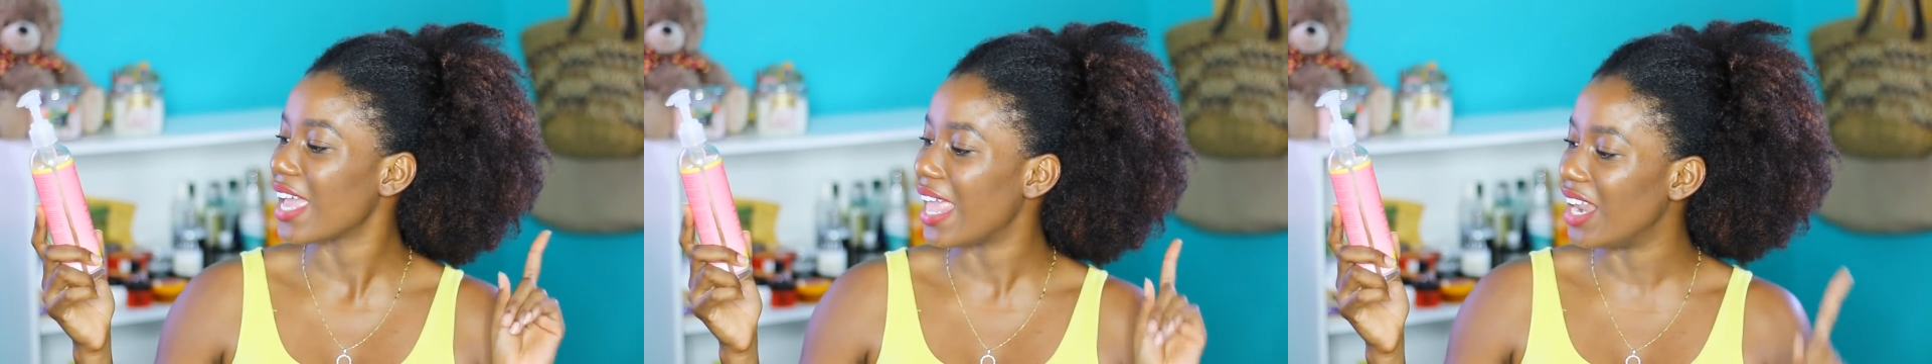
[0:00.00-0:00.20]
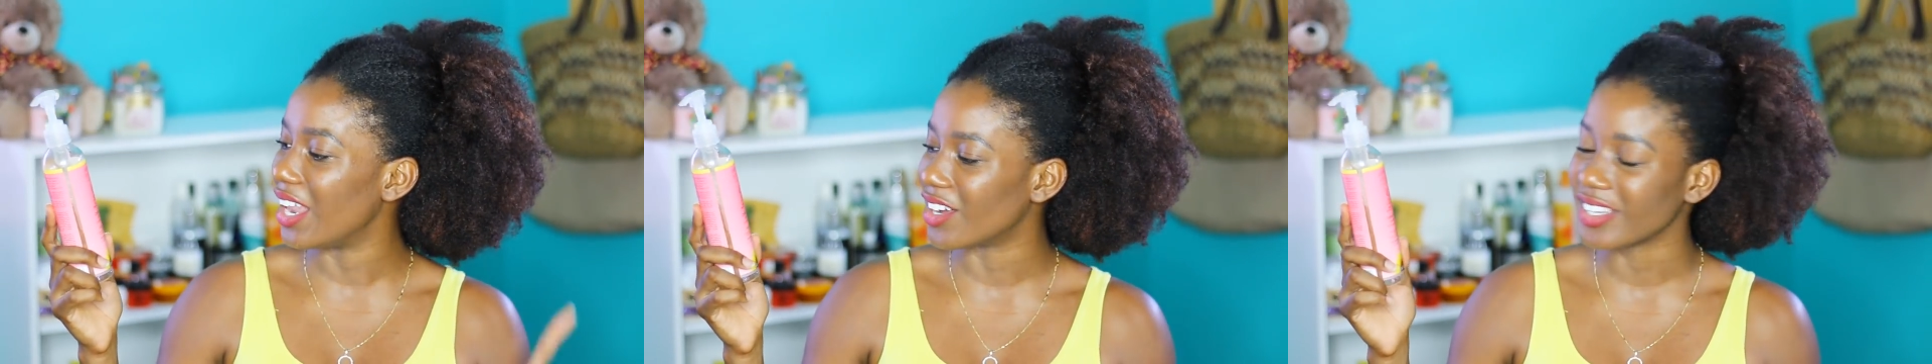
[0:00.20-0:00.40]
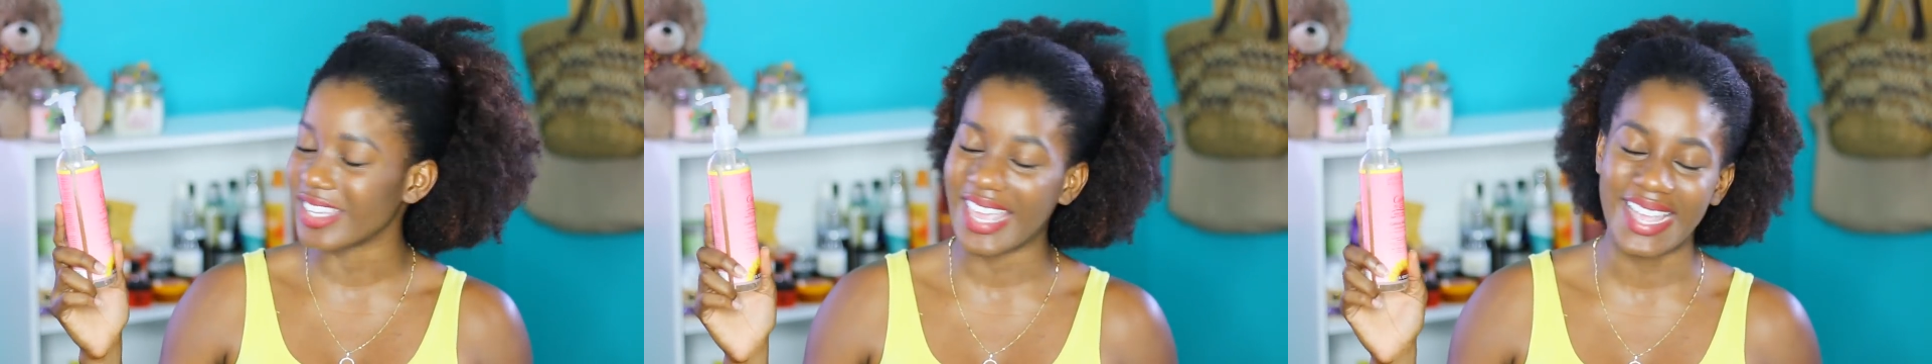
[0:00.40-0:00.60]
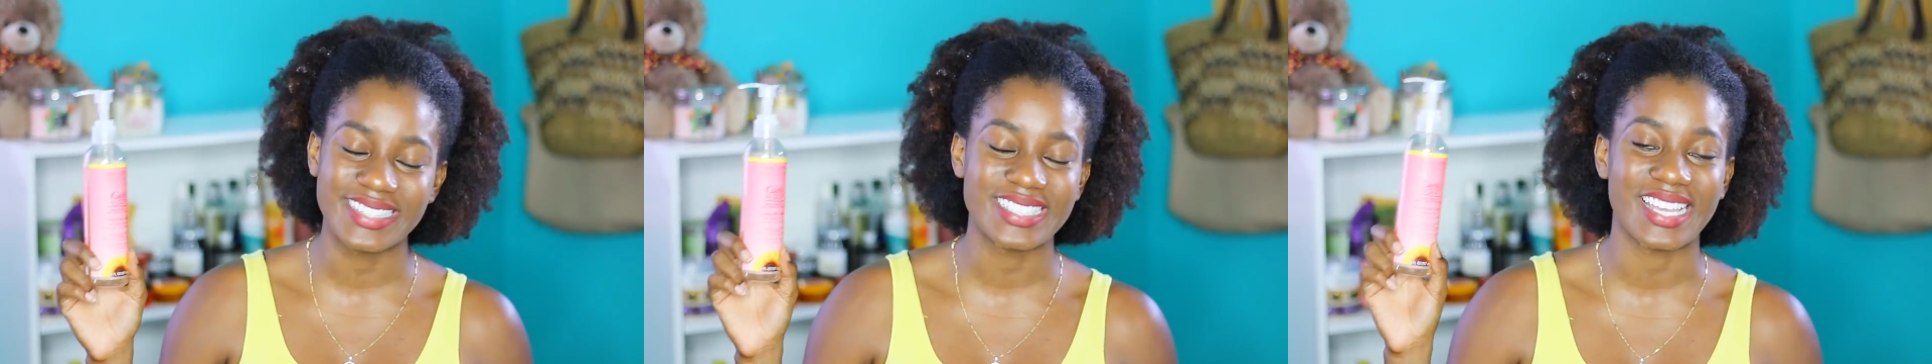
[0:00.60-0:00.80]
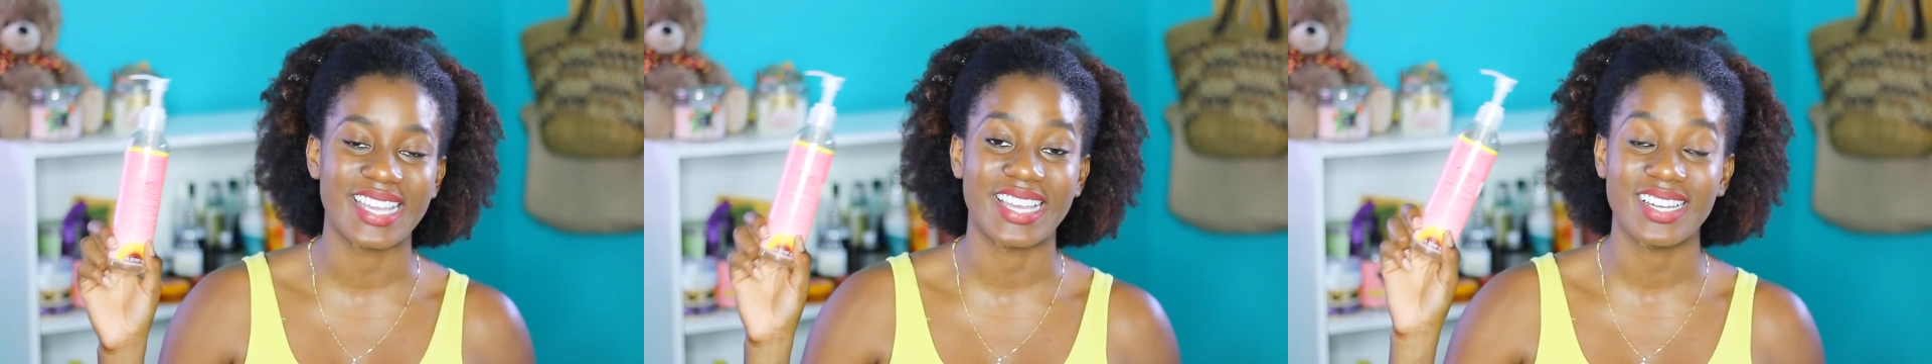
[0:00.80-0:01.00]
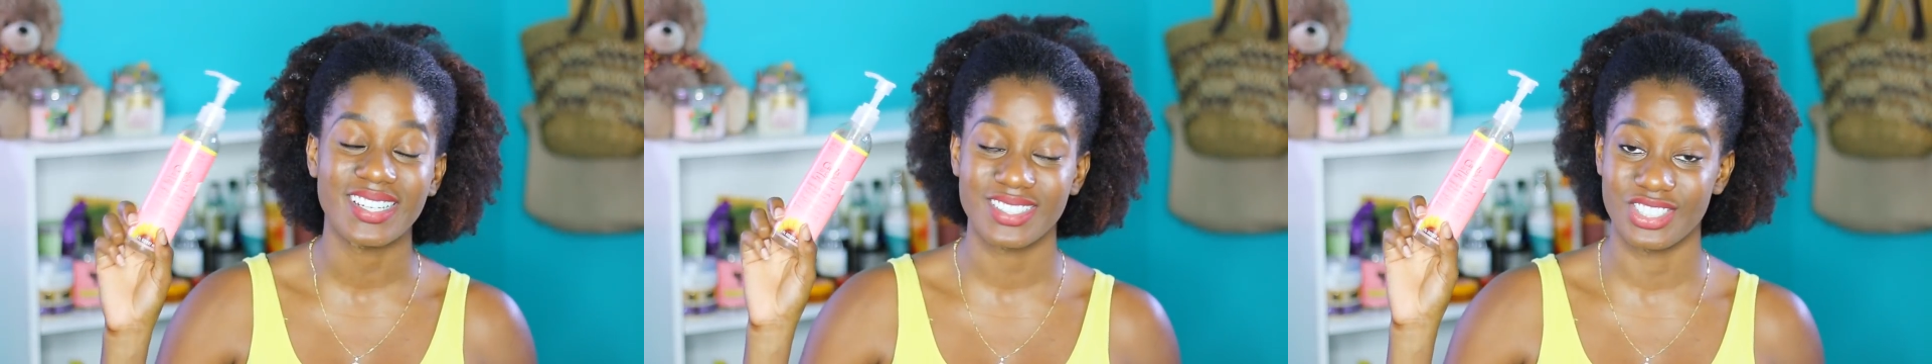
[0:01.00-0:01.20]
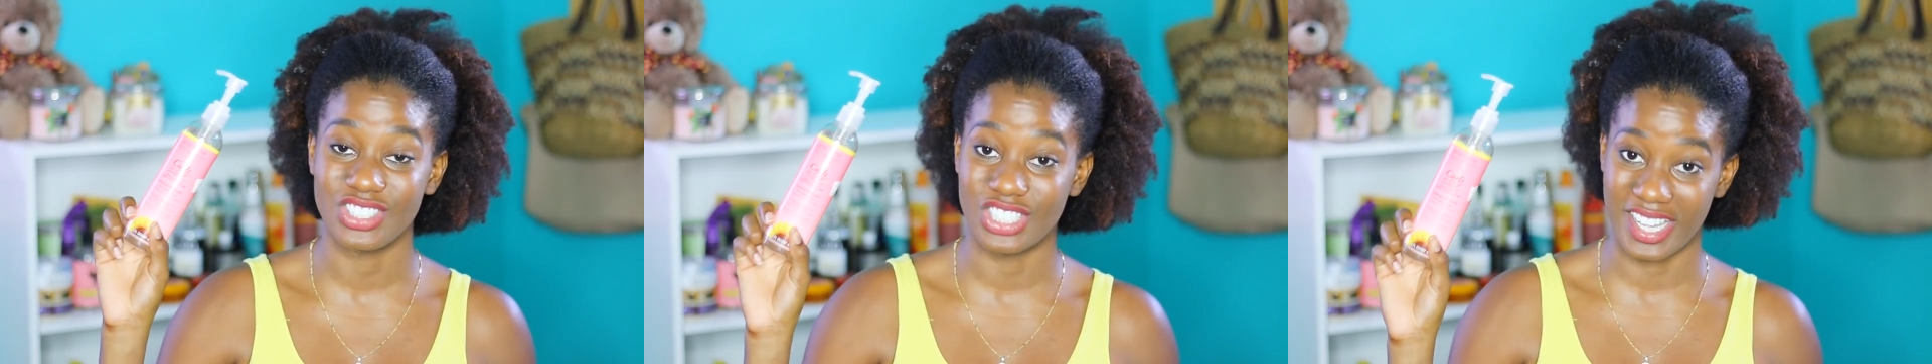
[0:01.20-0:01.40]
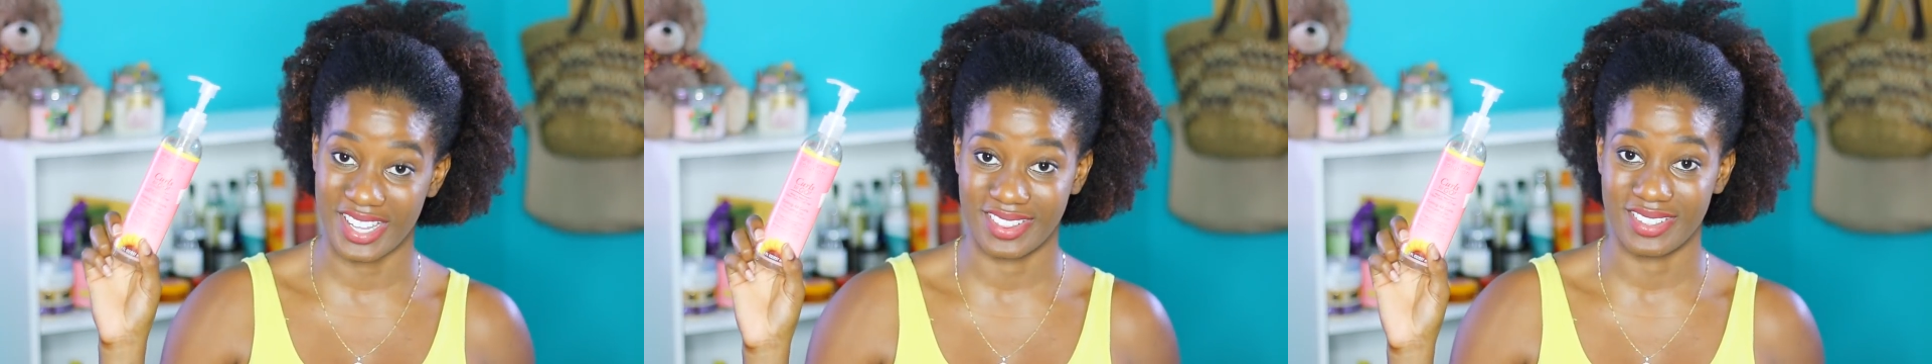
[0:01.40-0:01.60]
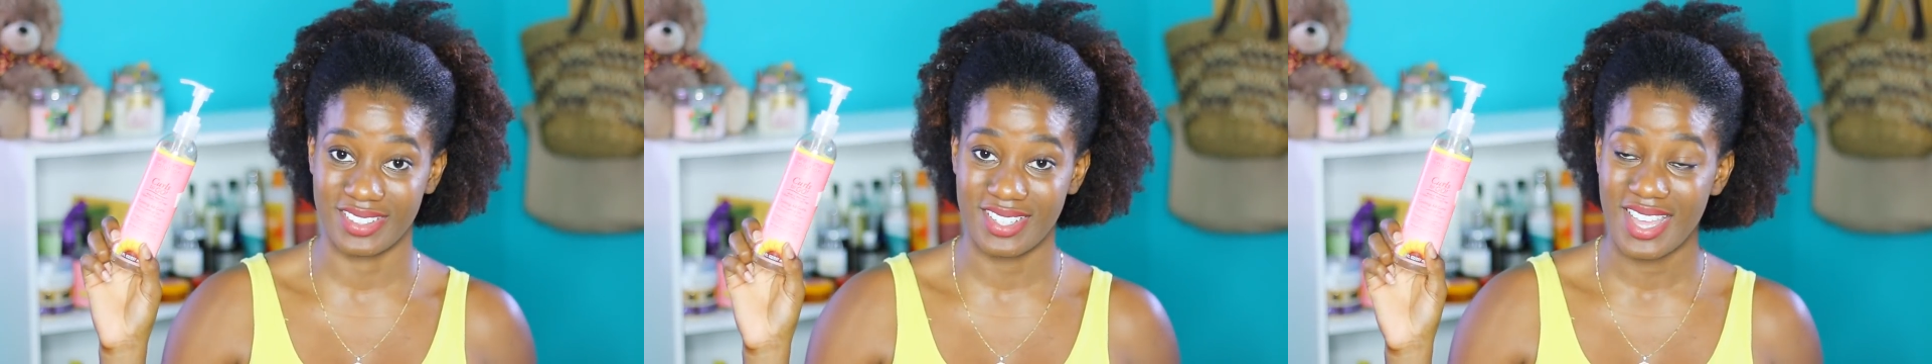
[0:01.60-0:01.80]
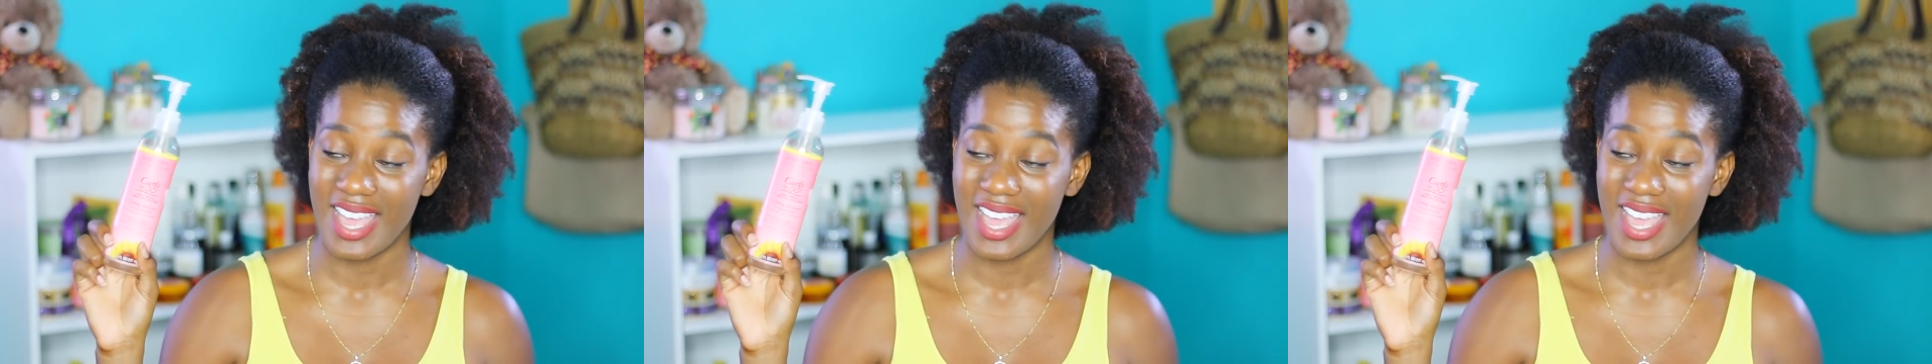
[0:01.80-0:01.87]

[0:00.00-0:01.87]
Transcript: Elongating Gel.